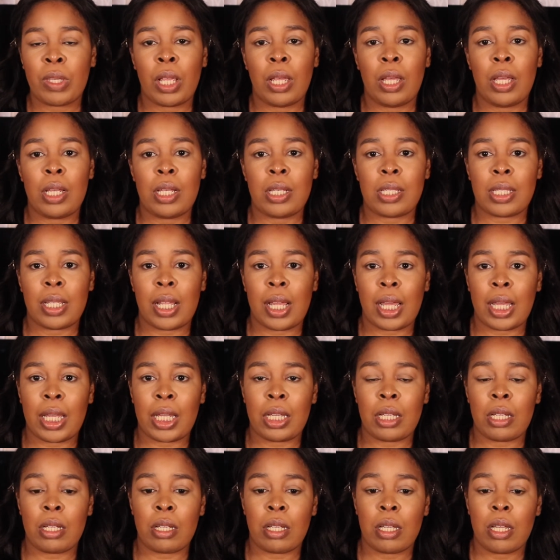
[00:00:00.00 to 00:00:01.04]
It's like
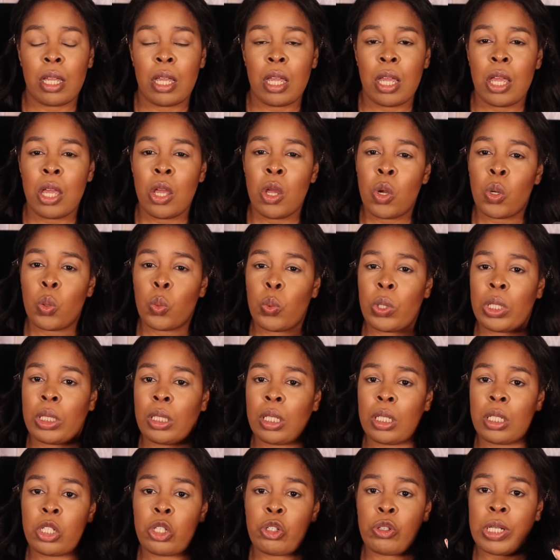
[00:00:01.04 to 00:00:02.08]
with
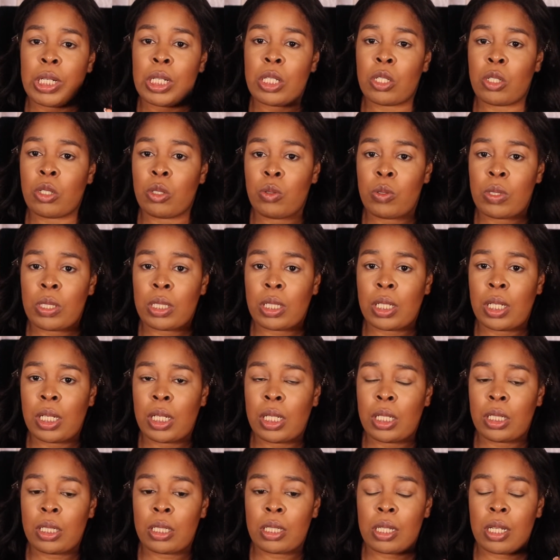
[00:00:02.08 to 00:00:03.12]
the
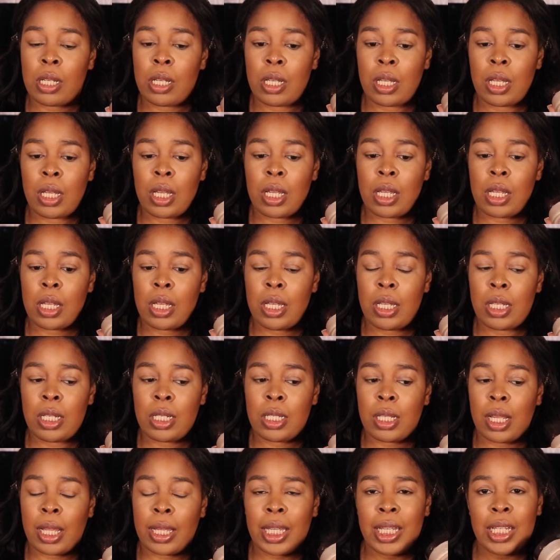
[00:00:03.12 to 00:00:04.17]
translucent,
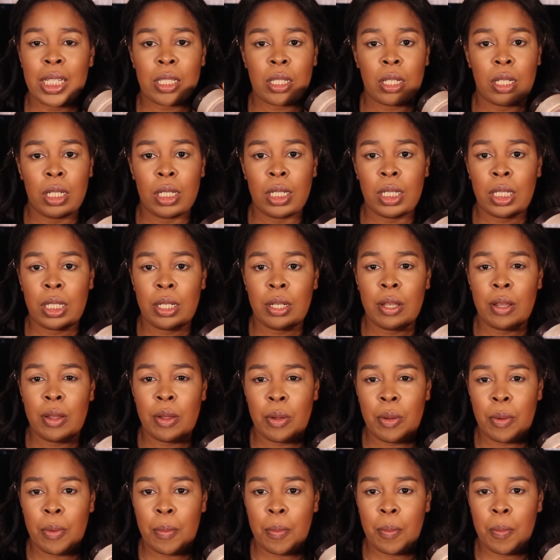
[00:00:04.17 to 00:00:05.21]
it's like it's good,
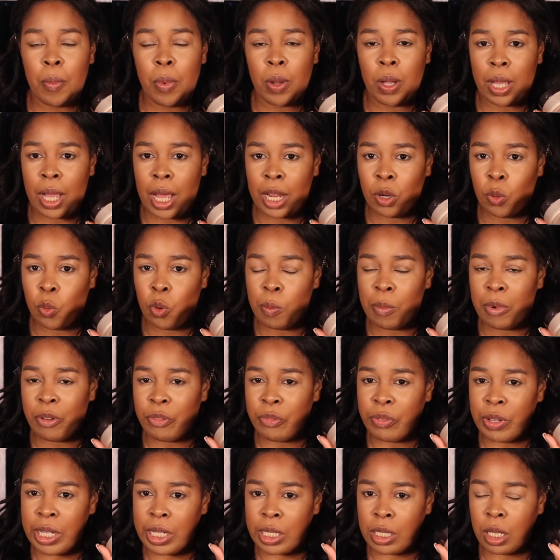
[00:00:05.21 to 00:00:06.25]
but I don't want my
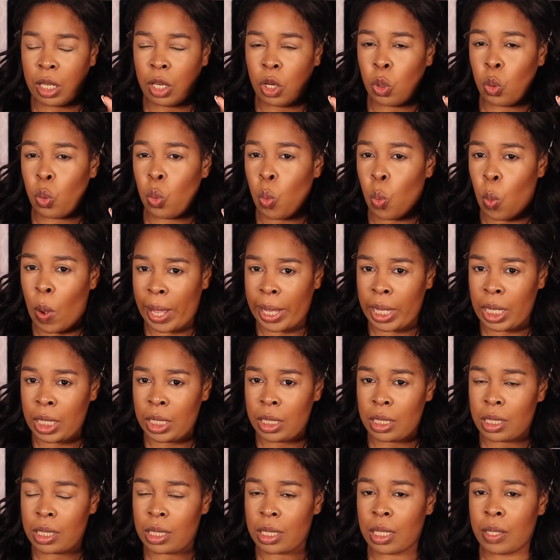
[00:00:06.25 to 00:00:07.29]
face to look
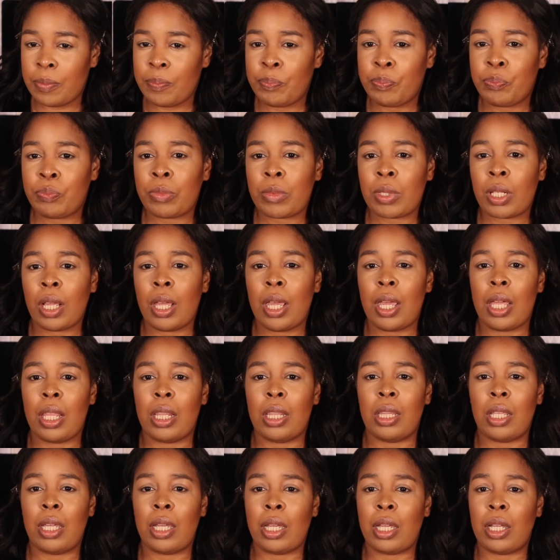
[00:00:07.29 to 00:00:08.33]
white.
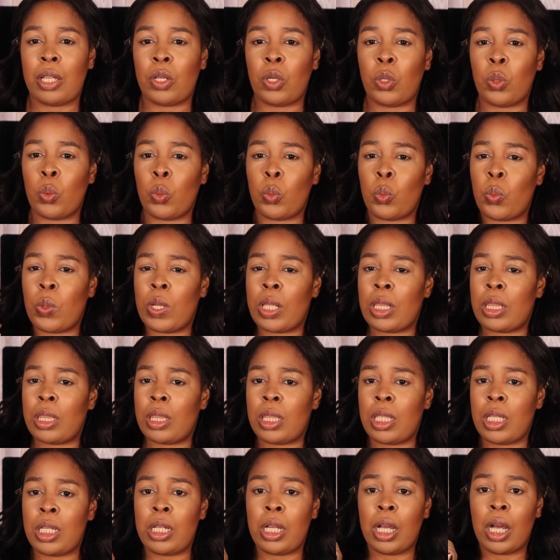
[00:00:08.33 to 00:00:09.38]
And then with
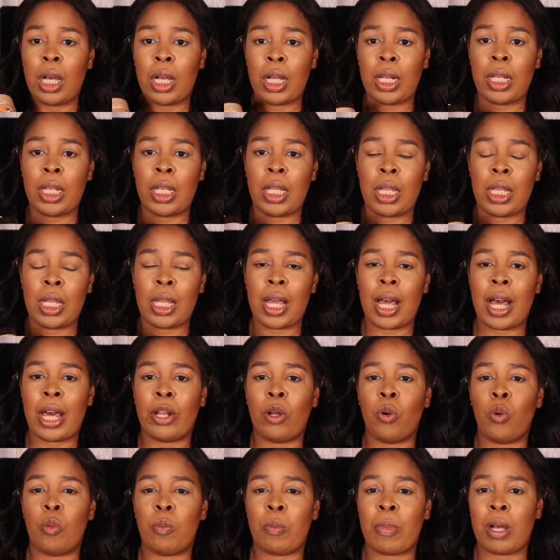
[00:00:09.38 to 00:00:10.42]
the honey, I
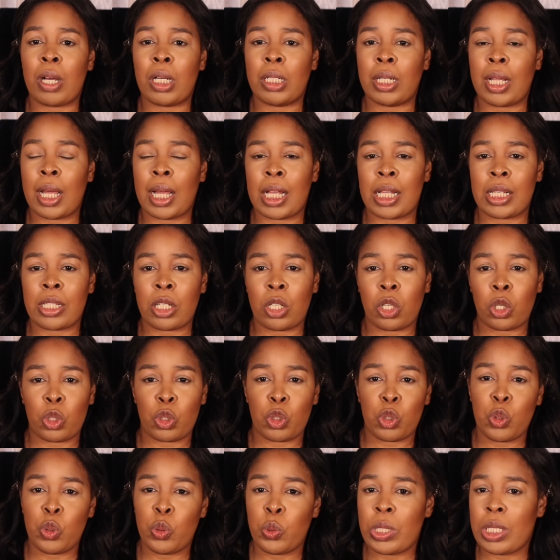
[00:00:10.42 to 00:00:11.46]
don't want my under eyes to look
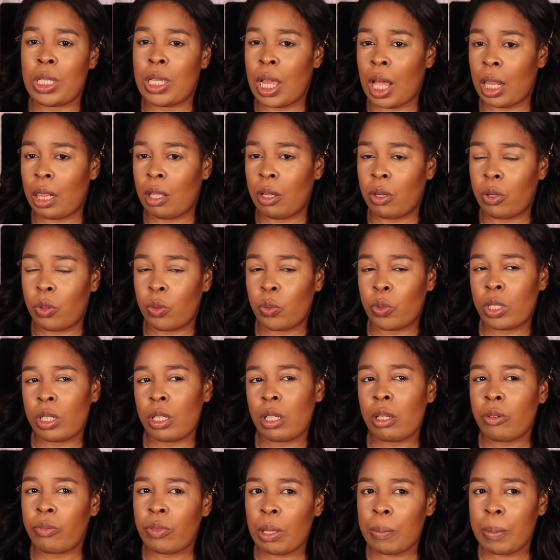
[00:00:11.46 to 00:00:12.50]
too yellow,
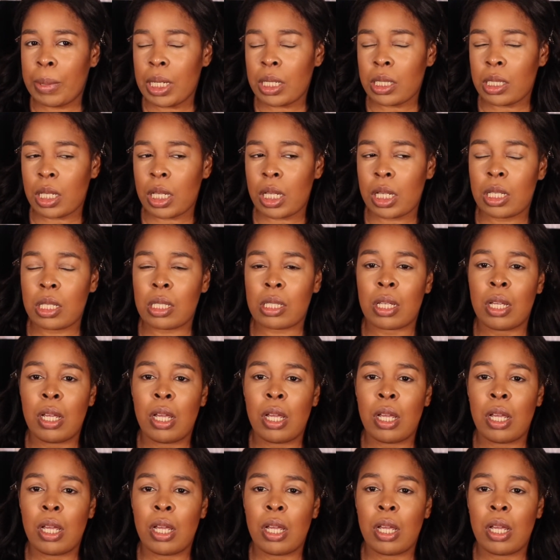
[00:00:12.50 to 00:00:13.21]
if that makes sense.